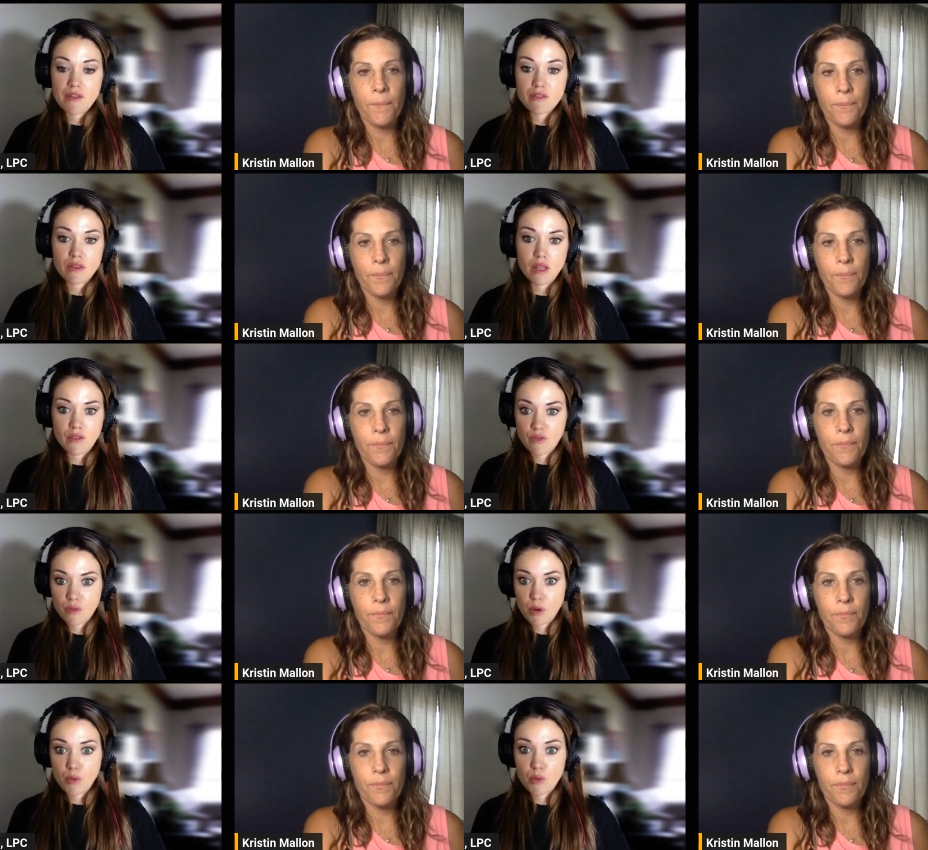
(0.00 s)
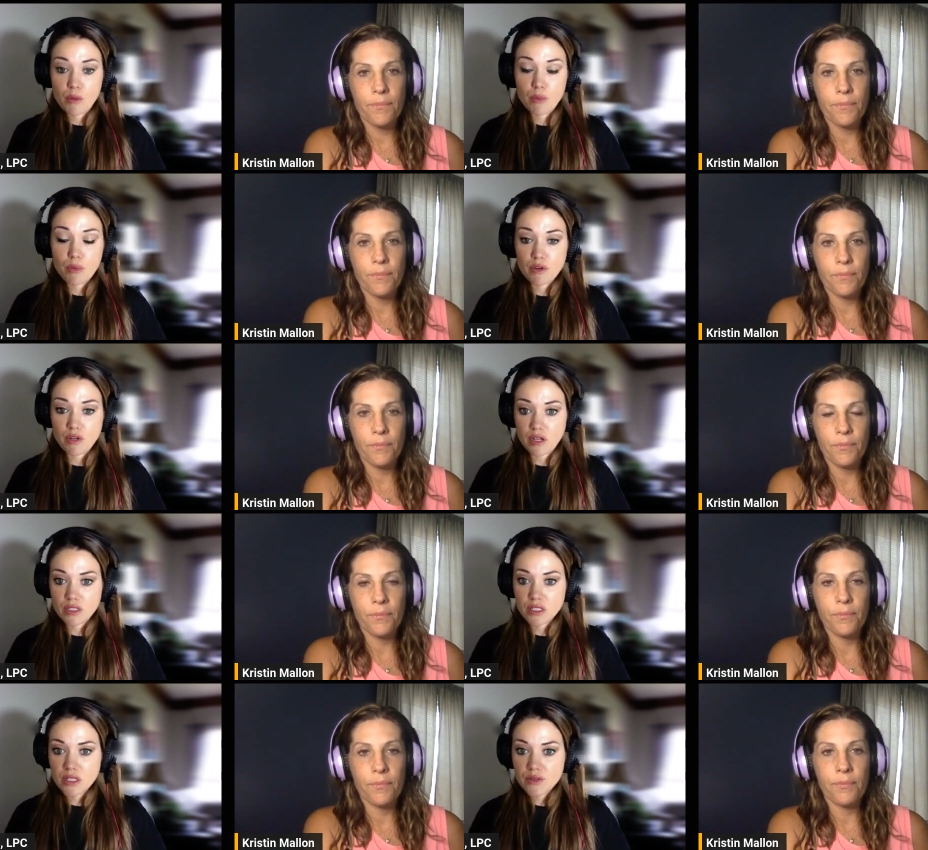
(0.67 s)
Speaker 1: even like from a
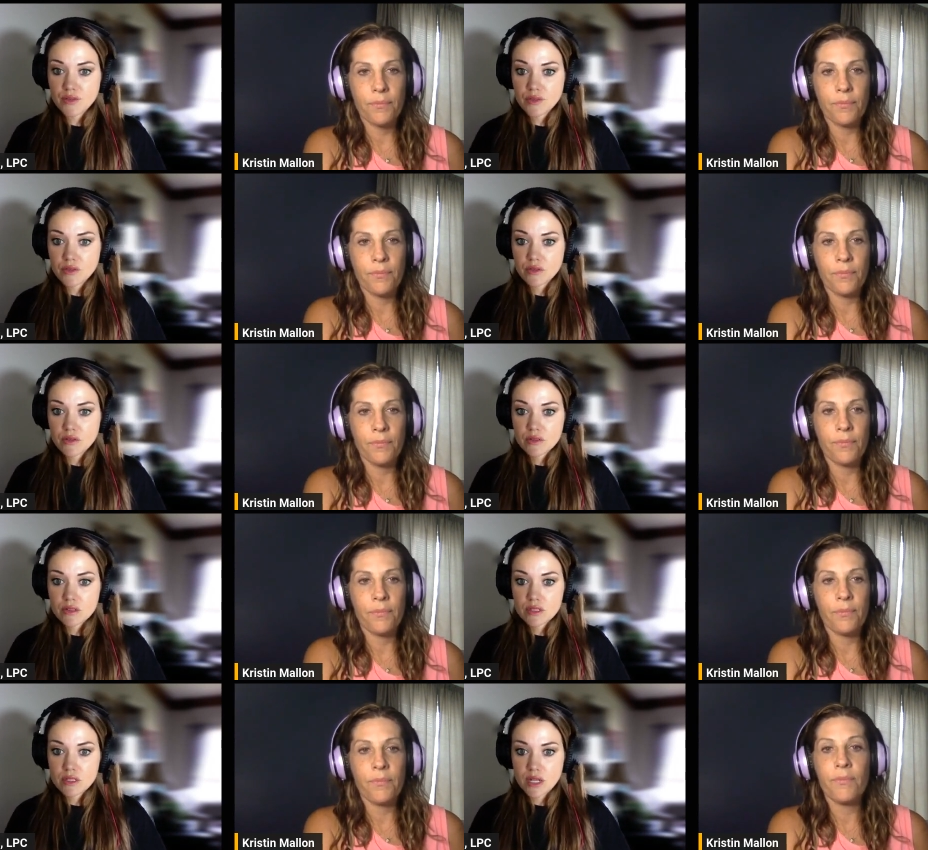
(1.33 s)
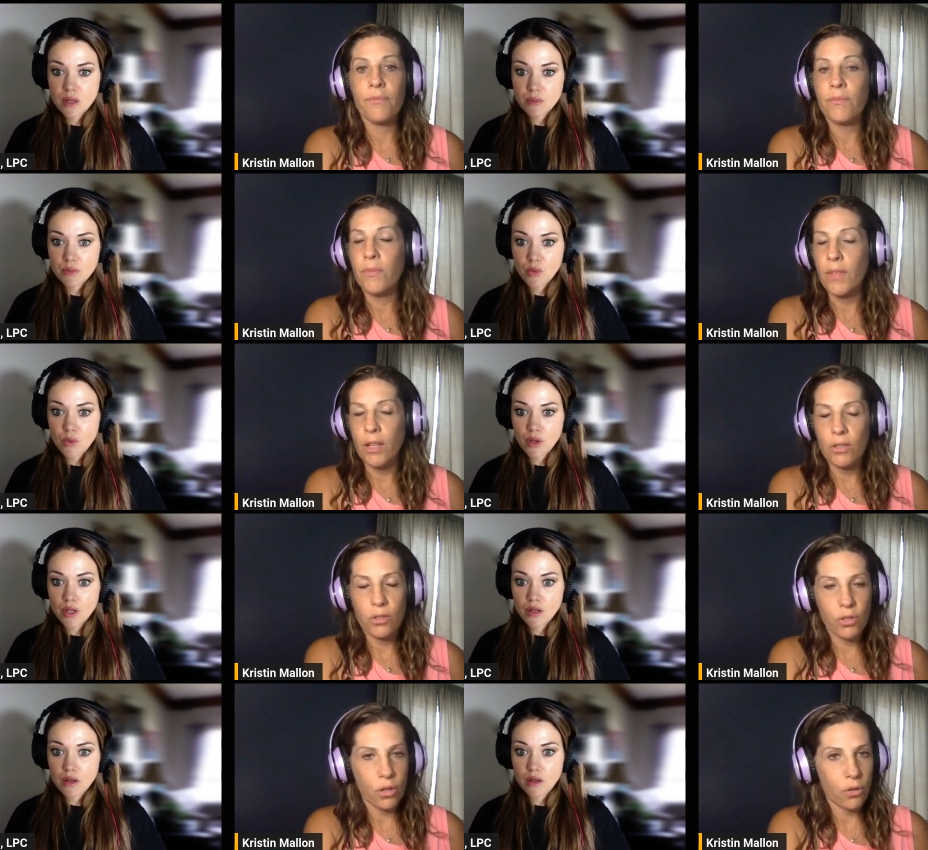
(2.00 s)
reproductive
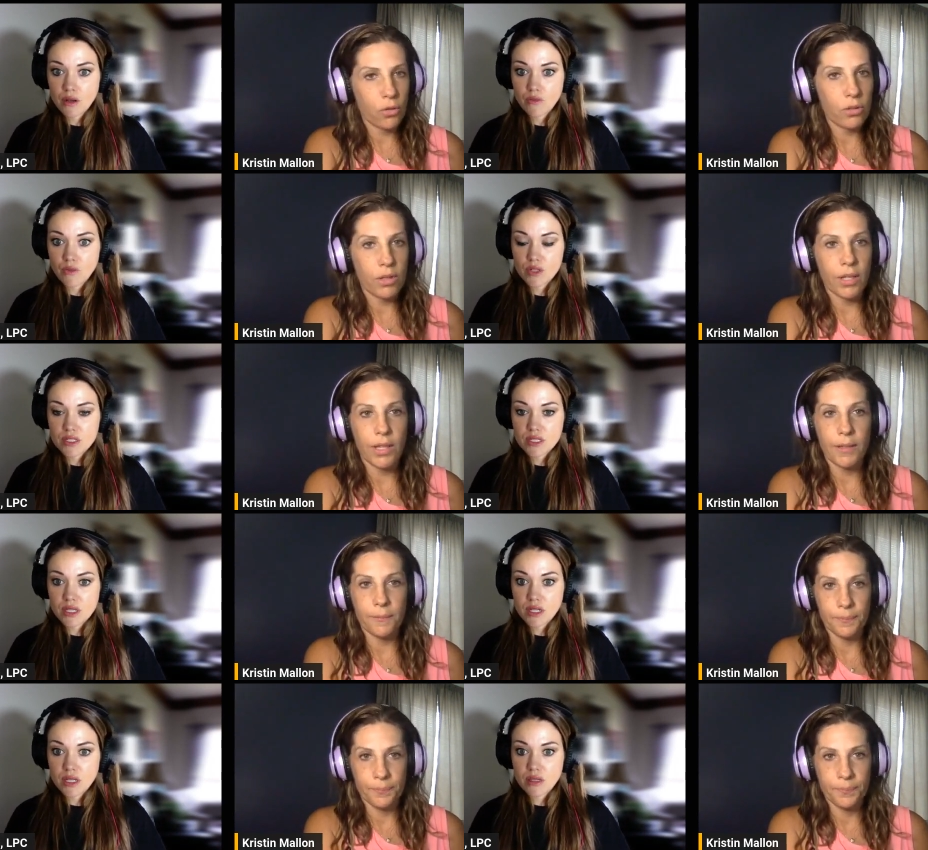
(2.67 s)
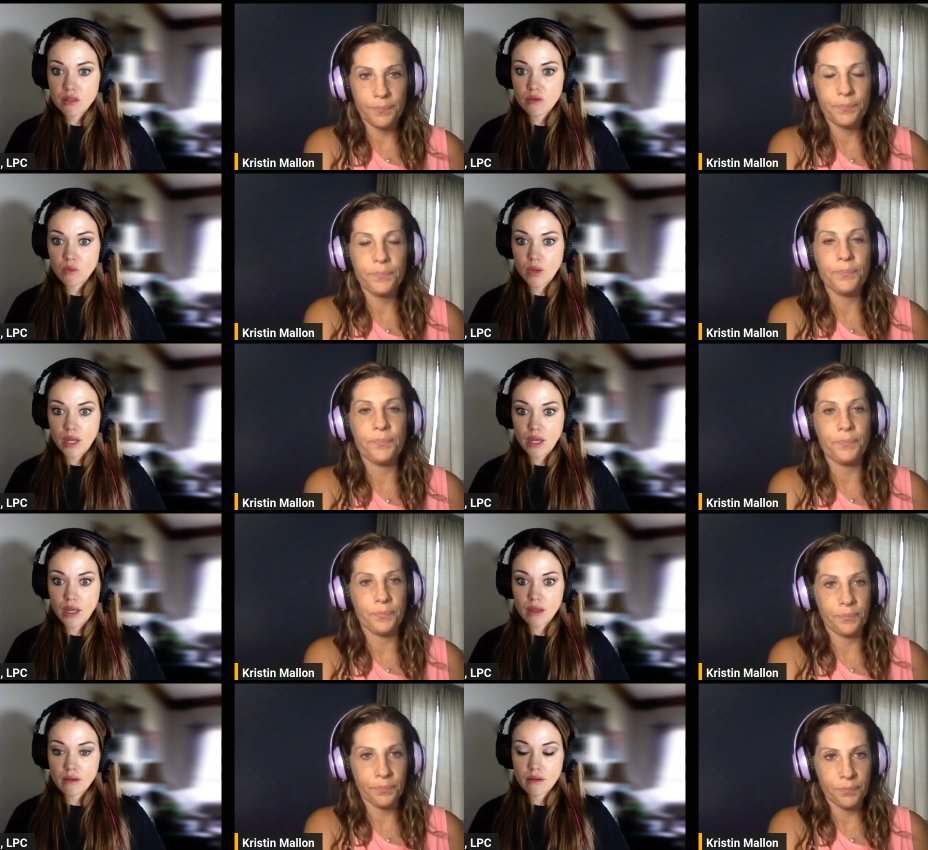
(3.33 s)
standpoint totally. of what's getting in their
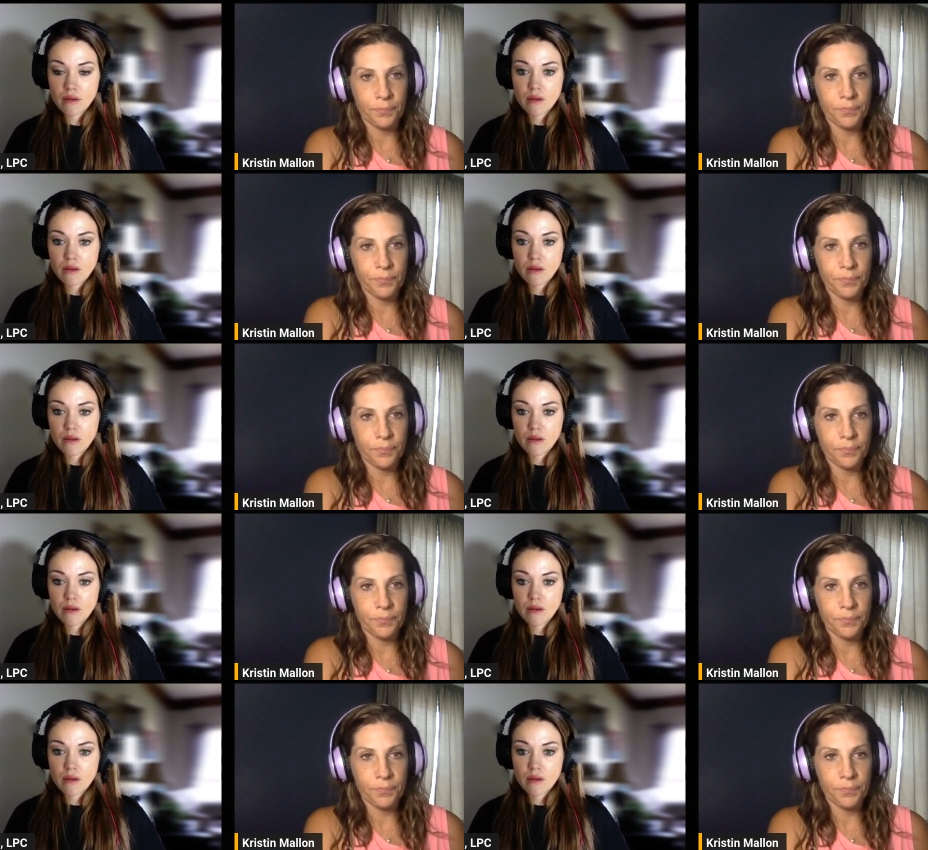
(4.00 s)
way.